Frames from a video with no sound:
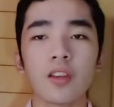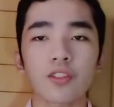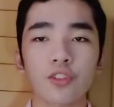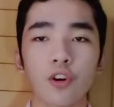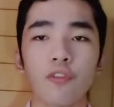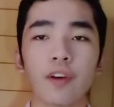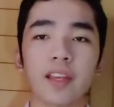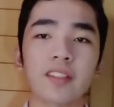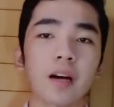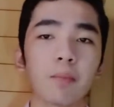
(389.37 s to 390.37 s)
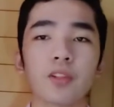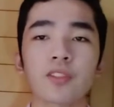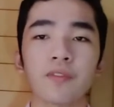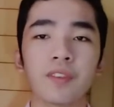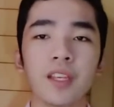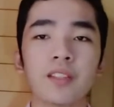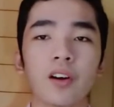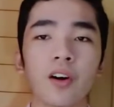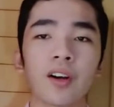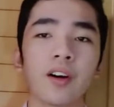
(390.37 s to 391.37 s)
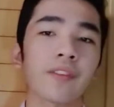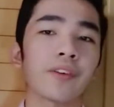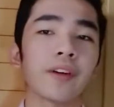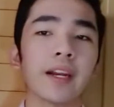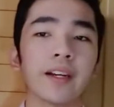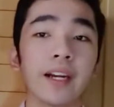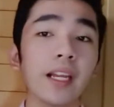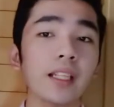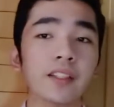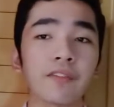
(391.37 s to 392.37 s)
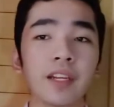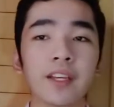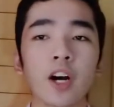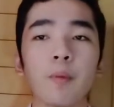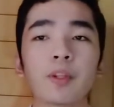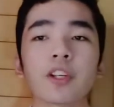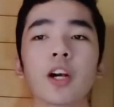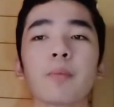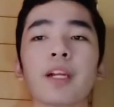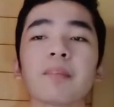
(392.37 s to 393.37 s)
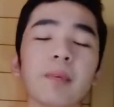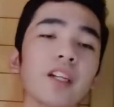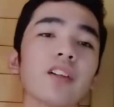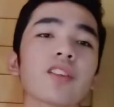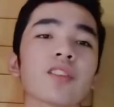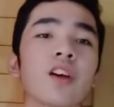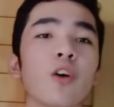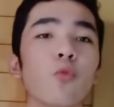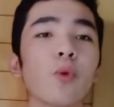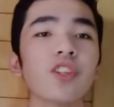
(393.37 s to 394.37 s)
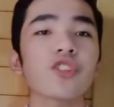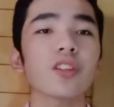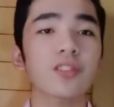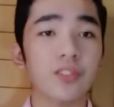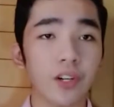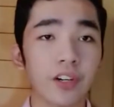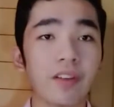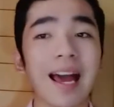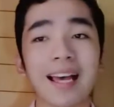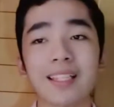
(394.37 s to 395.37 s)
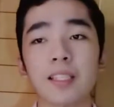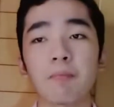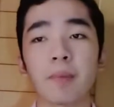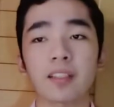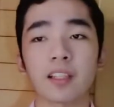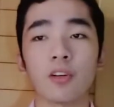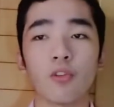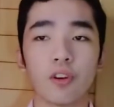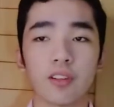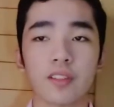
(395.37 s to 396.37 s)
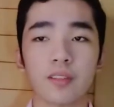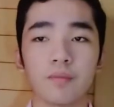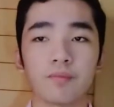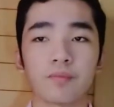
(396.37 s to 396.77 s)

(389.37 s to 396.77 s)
So examples of these are other relatively common carbonate minerals which serve as metal ores.